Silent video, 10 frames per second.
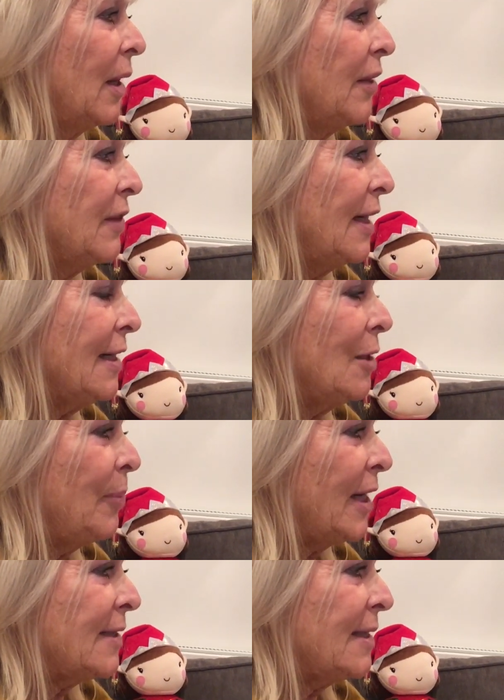The little
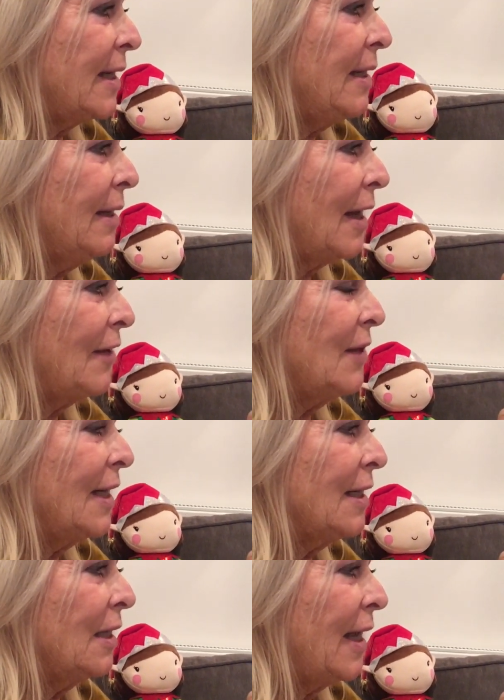pixie and the
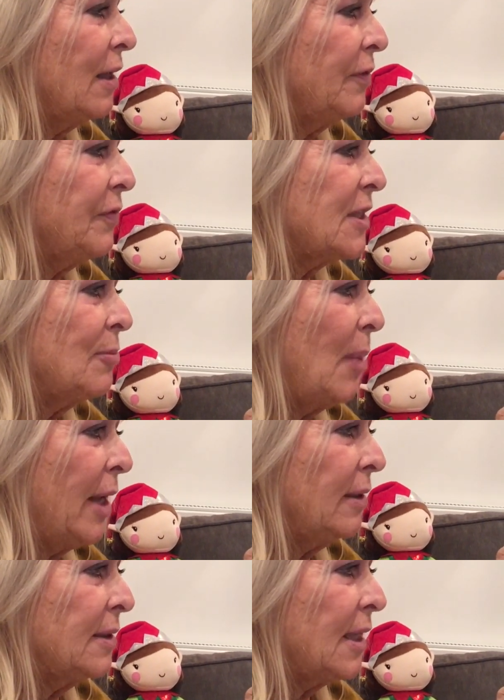little elf
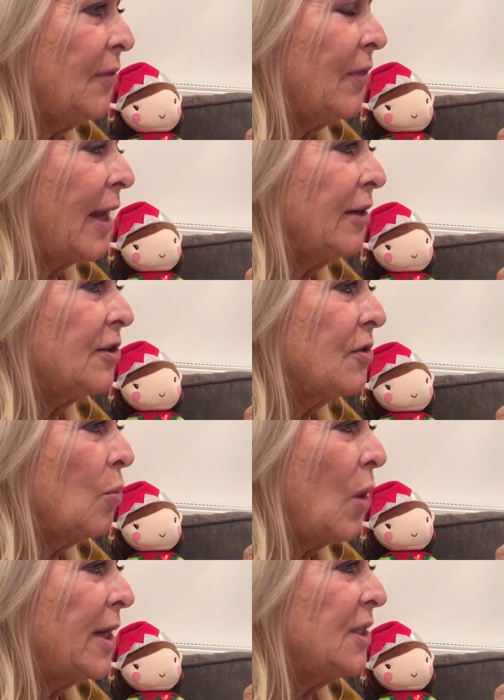smiled and thanked the
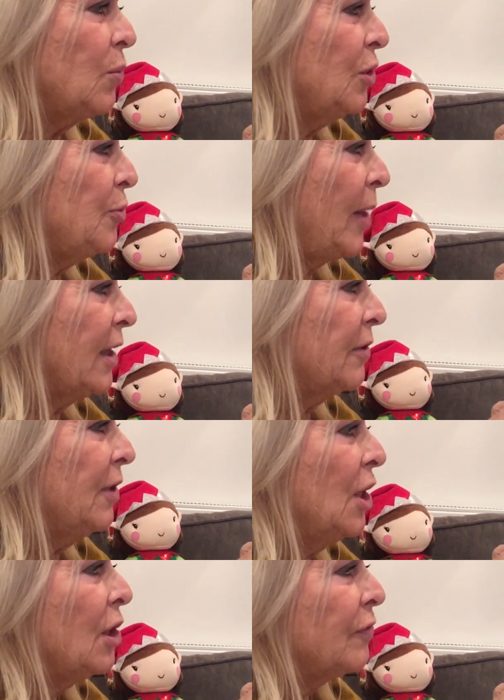wise woodpecker
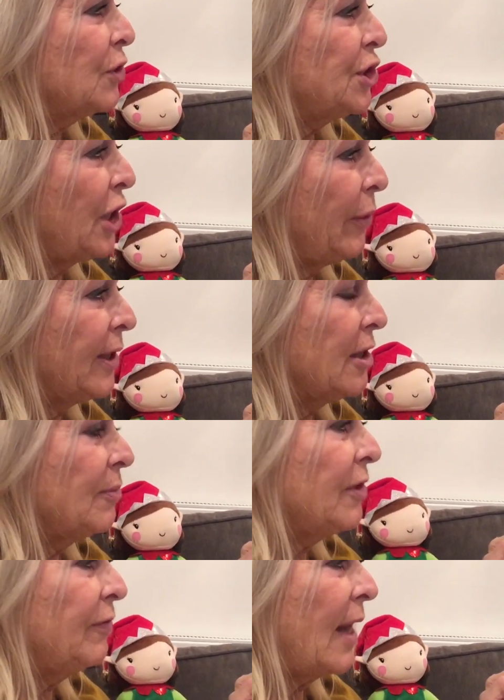for showing them
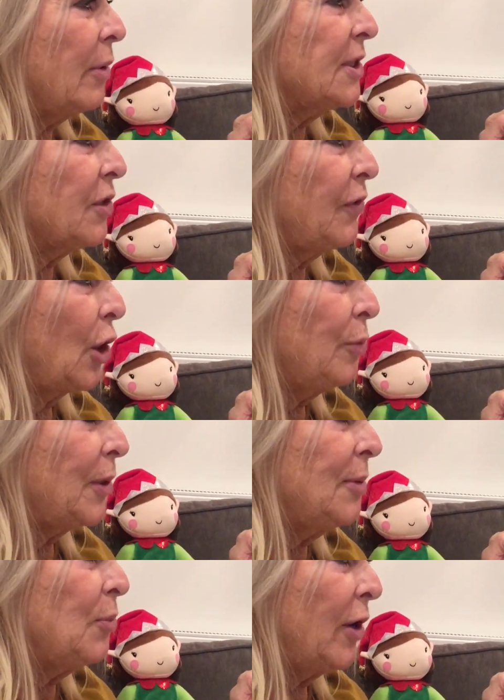the flowers of hope
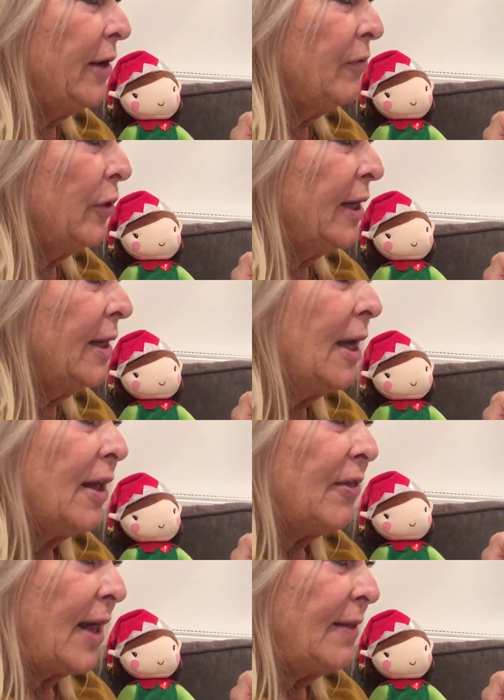and bravery.
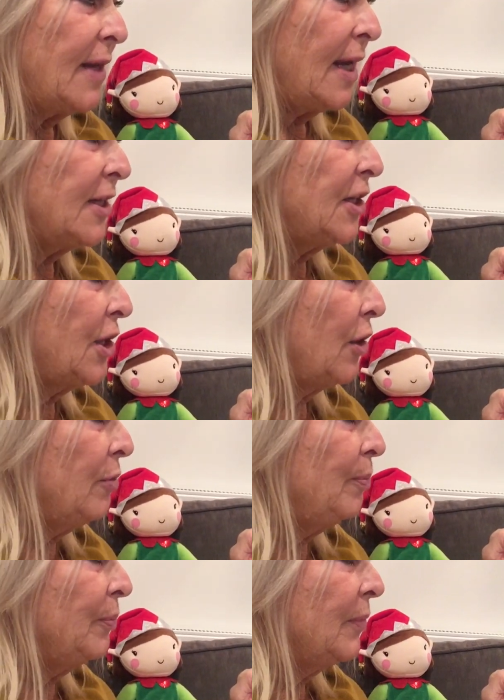Then they headed home.